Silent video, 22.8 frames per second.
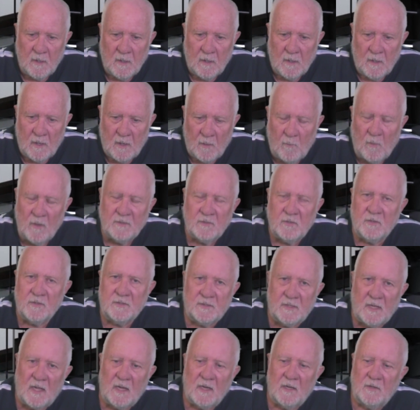And once I
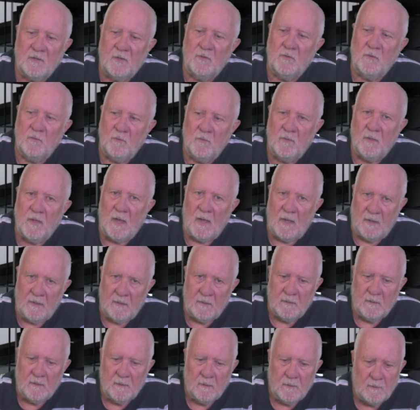started to do that
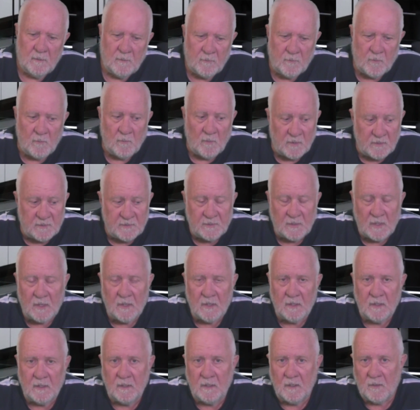through my
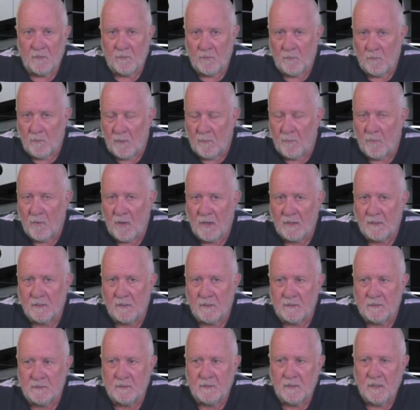study and through my
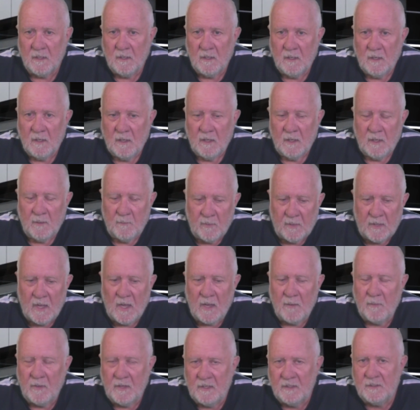practice, it
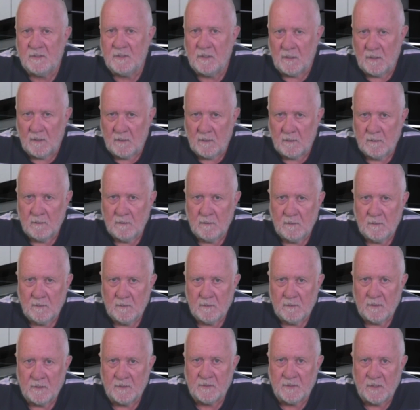became easier
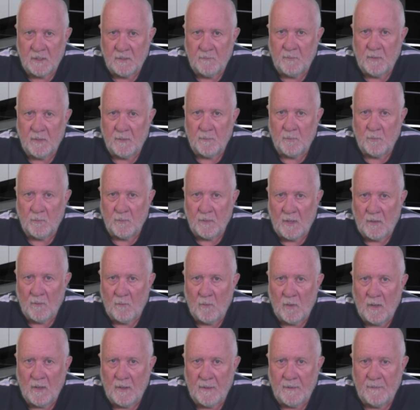to see people that
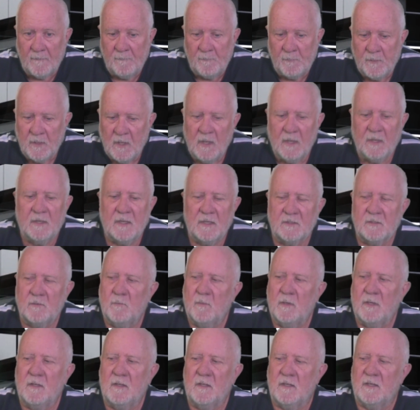way. It doesn't
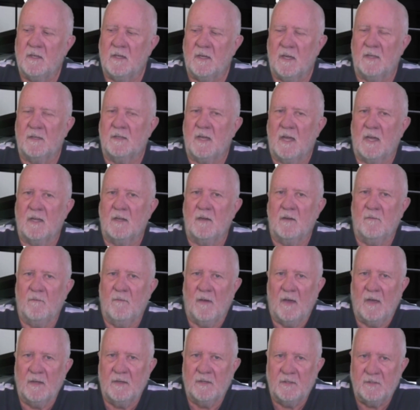mean that you get taken
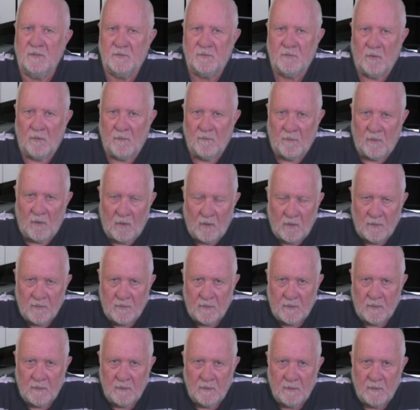advantage of either,